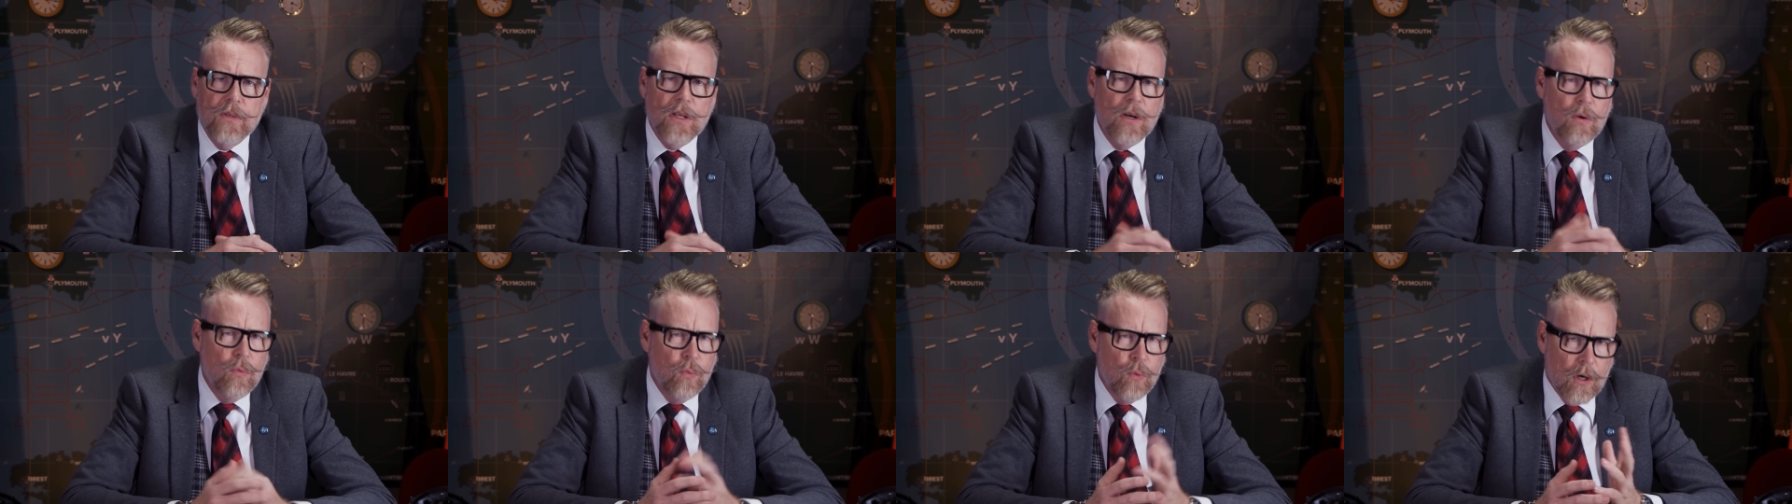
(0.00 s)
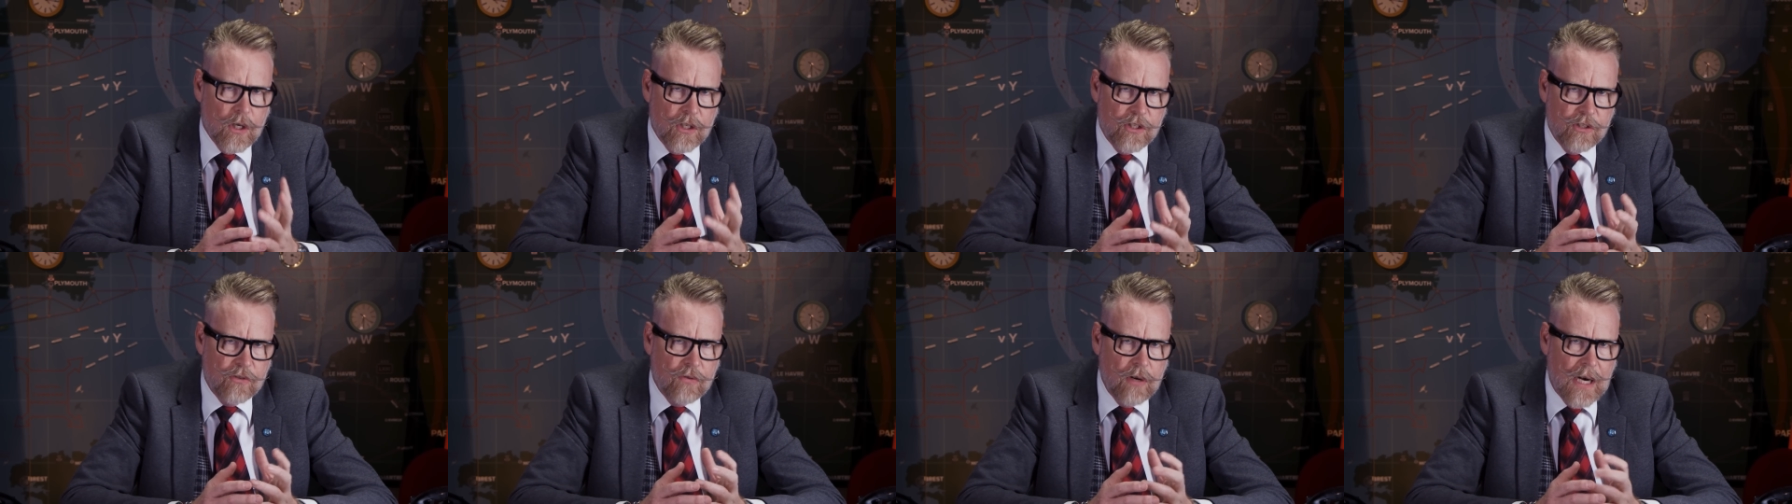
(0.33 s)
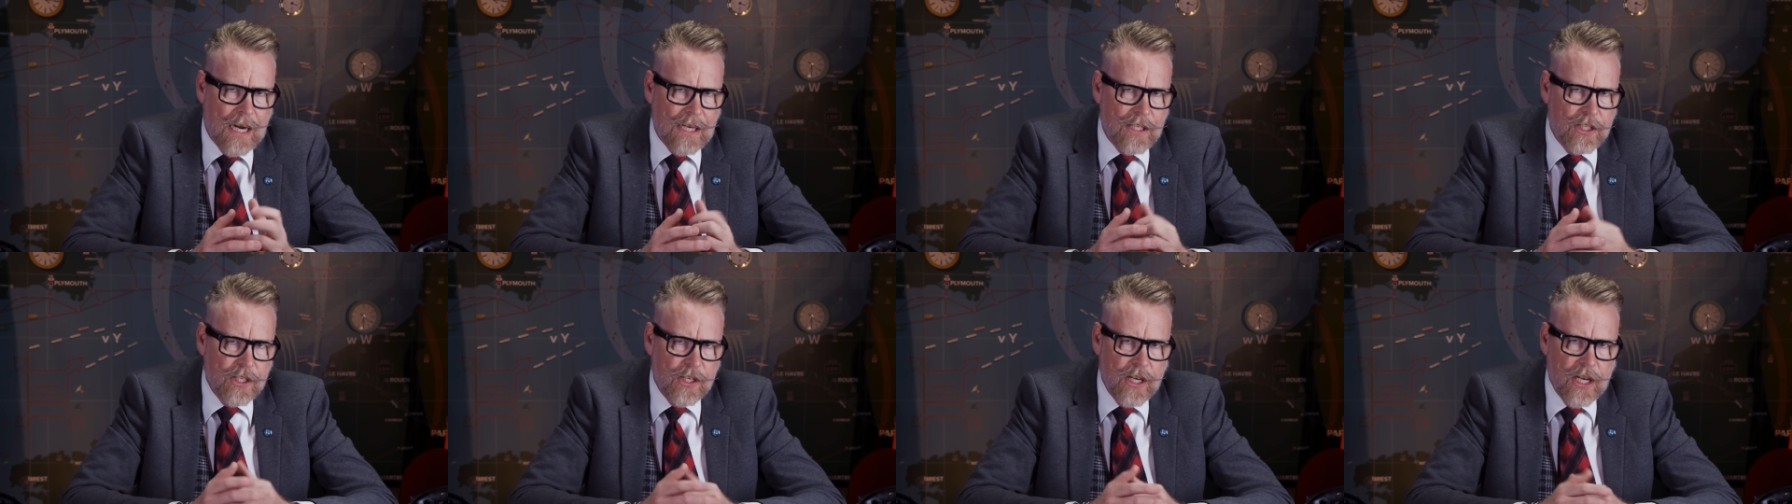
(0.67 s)
The worst
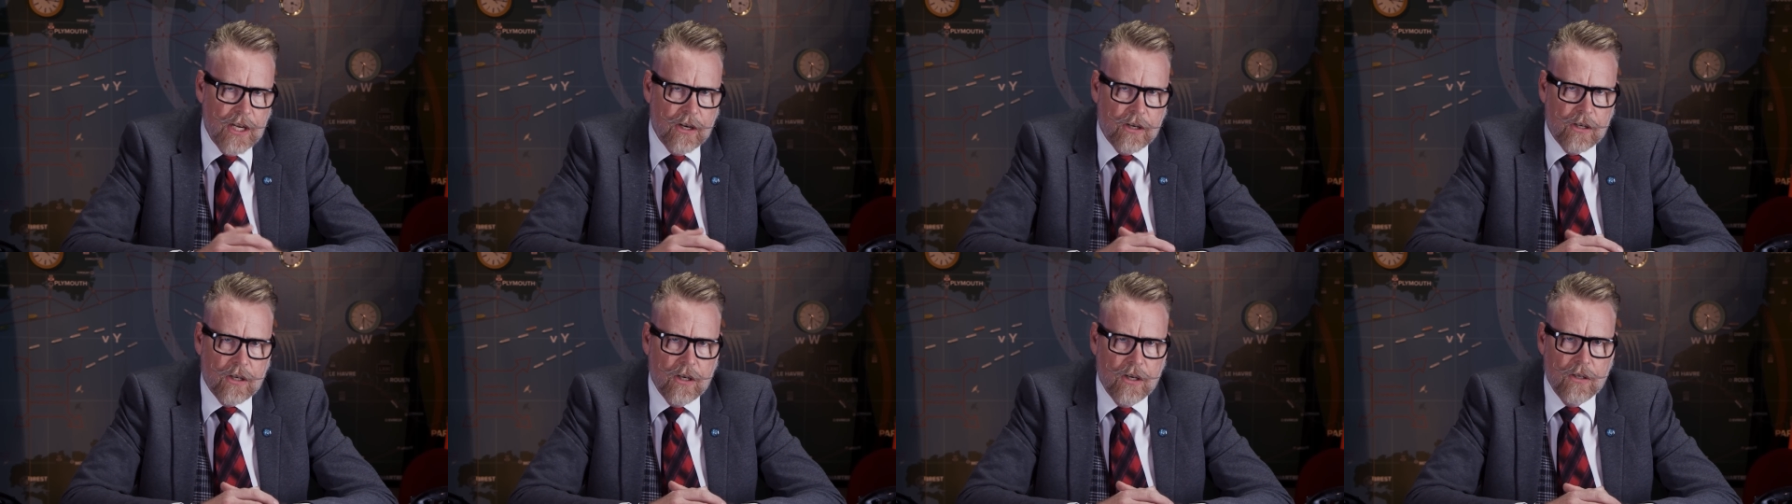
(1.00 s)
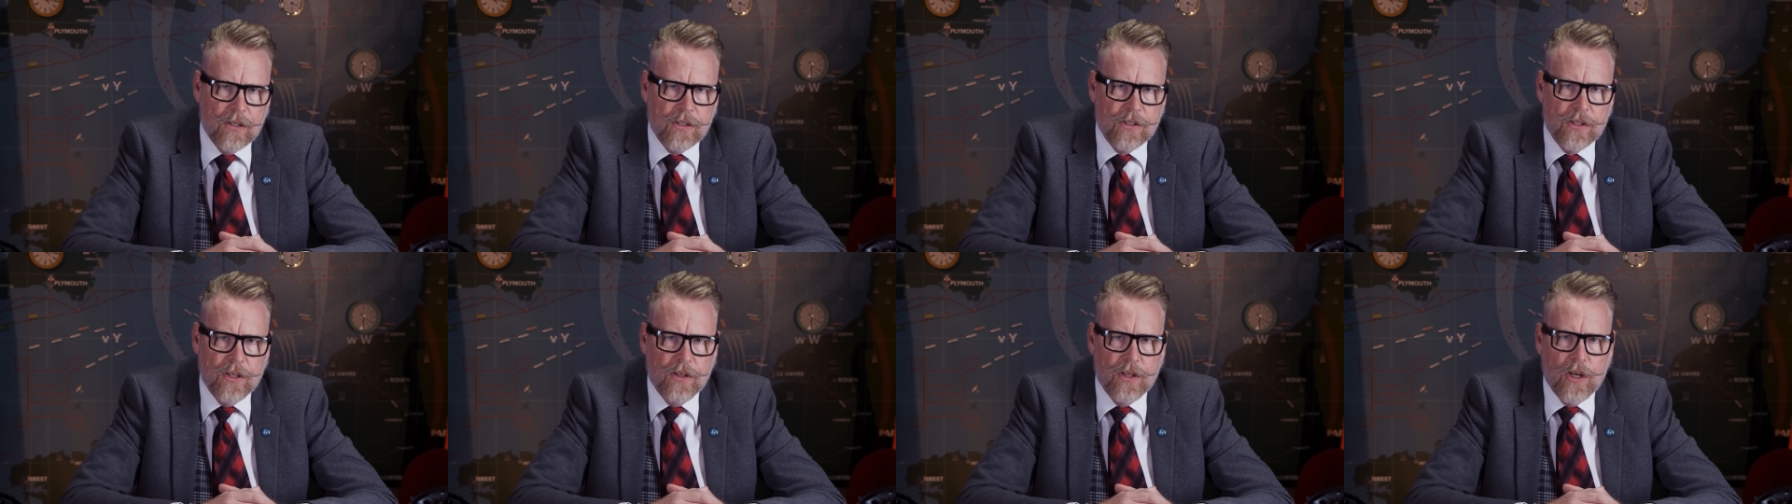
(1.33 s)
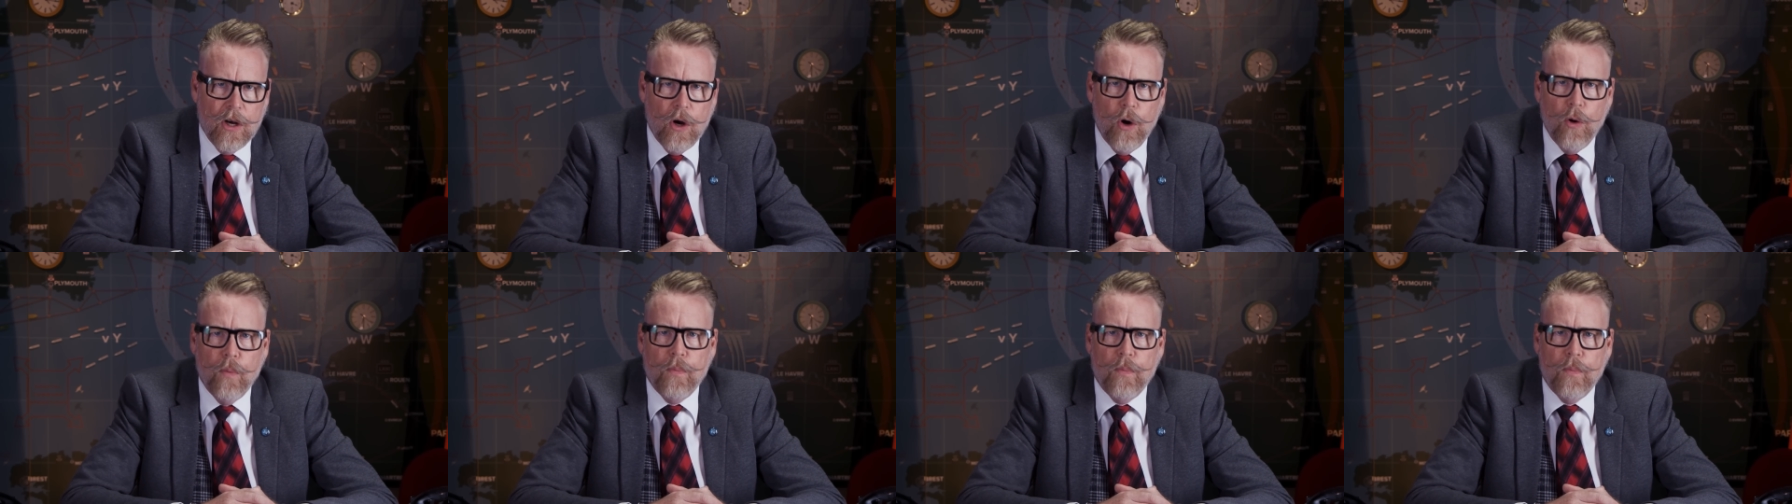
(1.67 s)
tragedy occurs in the